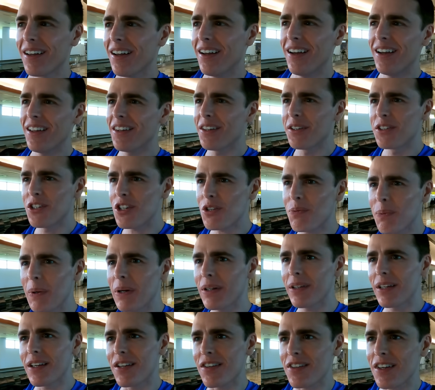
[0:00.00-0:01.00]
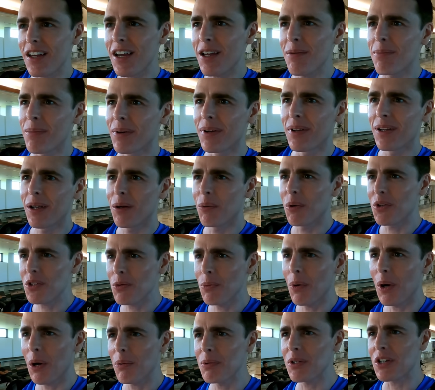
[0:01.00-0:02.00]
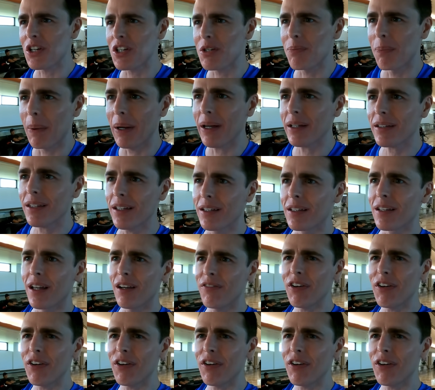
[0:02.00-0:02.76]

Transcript: Uh, they just weren't the same. It wasn't what I was expecting.